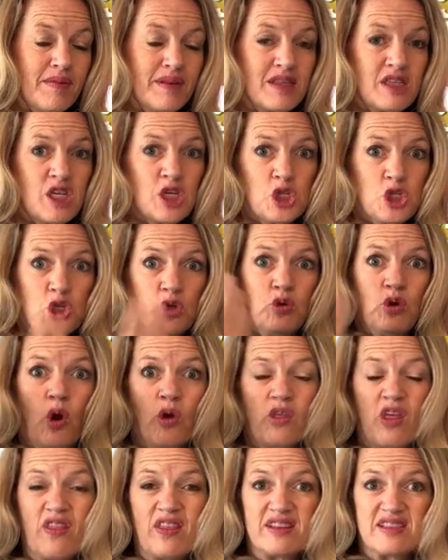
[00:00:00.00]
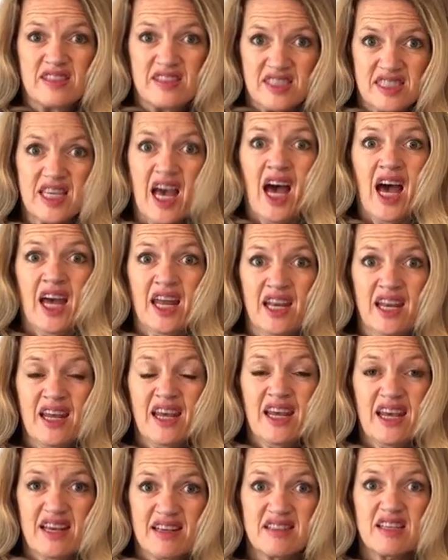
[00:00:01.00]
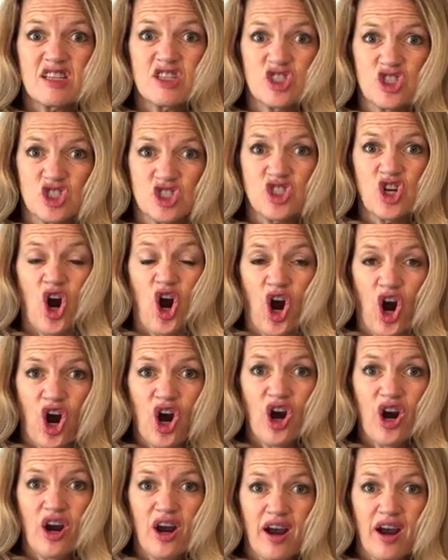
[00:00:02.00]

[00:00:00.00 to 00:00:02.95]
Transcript: Did you know that the sun is a star?